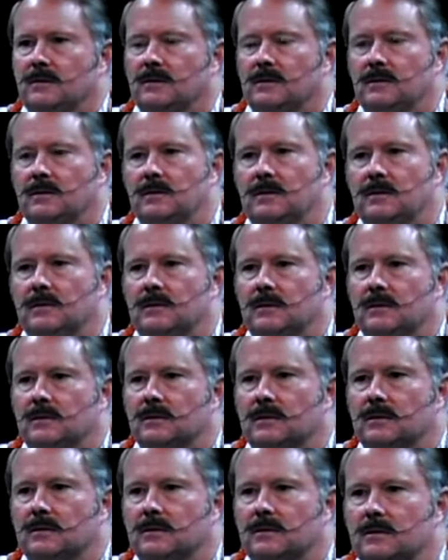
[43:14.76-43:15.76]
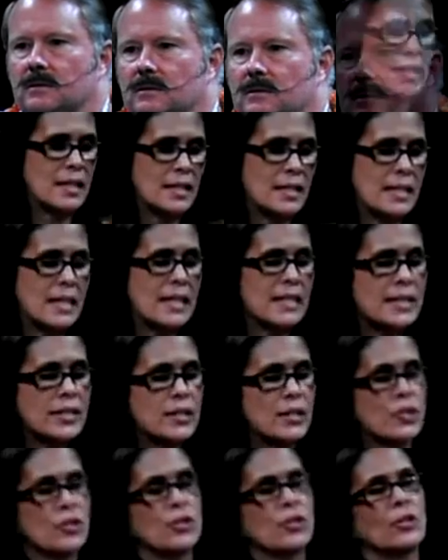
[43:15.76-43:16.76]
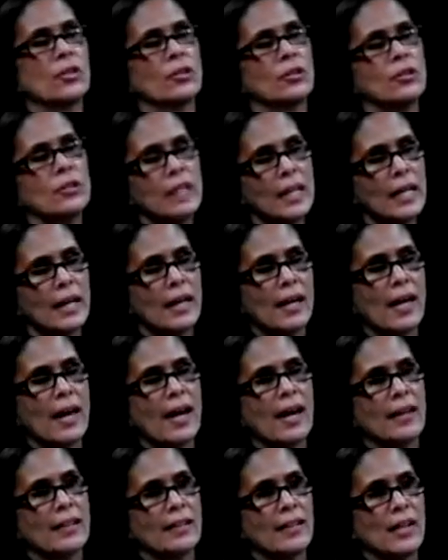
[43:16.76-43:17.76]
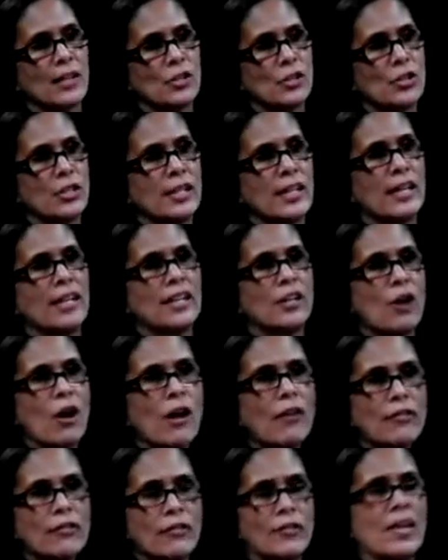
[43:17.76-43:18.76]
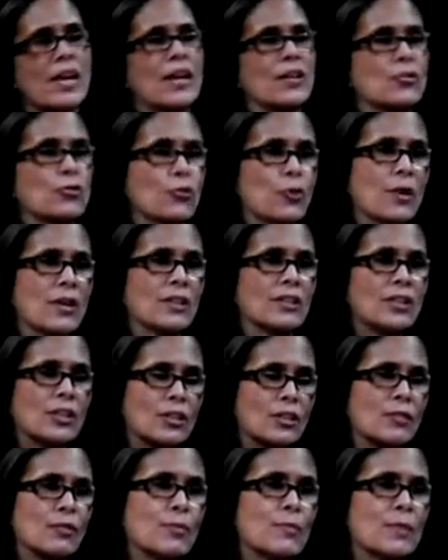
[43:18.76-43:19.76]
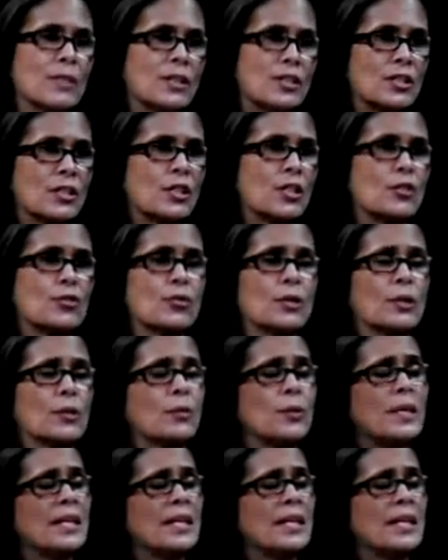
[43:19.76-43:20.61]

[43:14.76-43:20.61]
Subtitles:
I believe Hawaii as a state needs to start looking at actually getting off of that drug, the military drug.